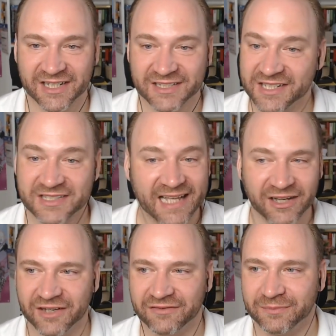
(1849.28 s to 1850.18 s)
just
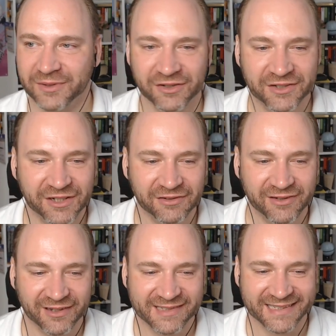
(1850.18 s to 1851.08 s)
out of pure
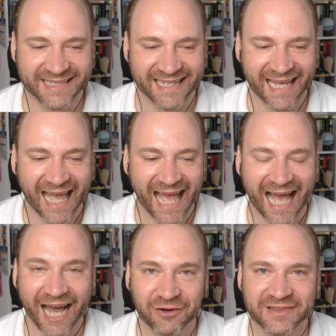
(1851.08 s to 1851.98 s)
curiosity,
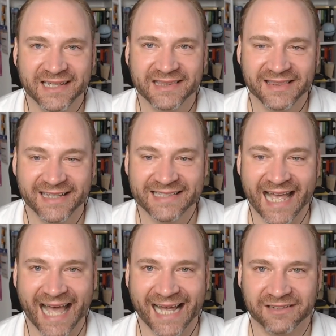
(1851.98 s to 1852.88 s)
how did this
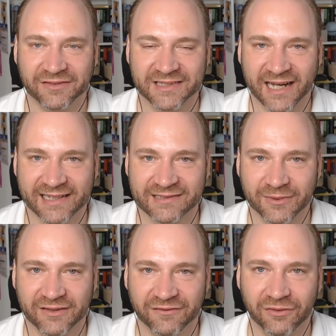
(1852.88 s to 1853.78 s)

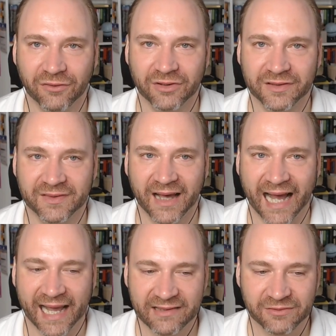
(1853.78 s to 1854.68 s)
advertisement for the
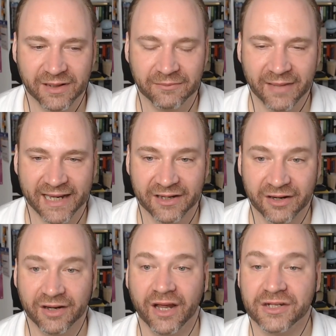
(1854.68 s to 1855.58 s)
ice cream
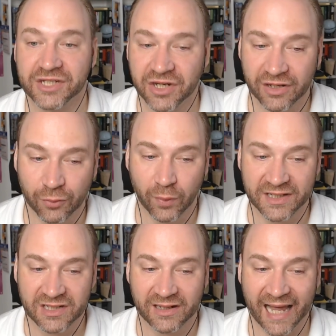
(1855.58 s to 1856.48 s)
maker during
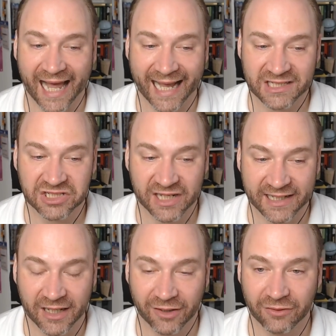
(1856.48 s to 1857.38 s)
winter actually
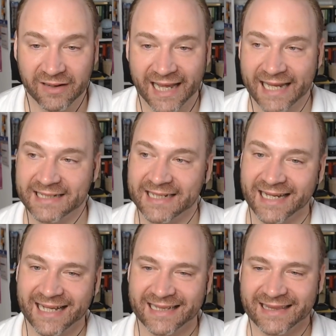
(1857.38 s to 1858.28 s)
go? And
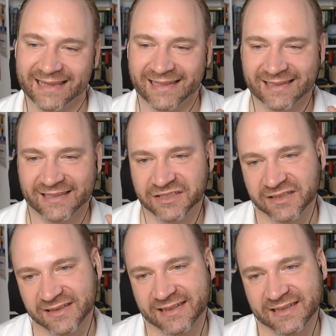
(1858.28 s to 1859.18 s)

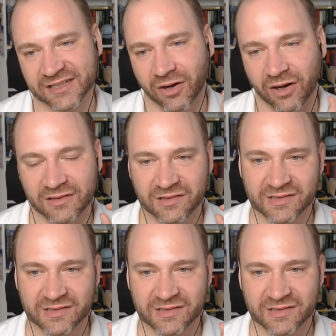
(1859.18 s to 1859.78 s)
did you also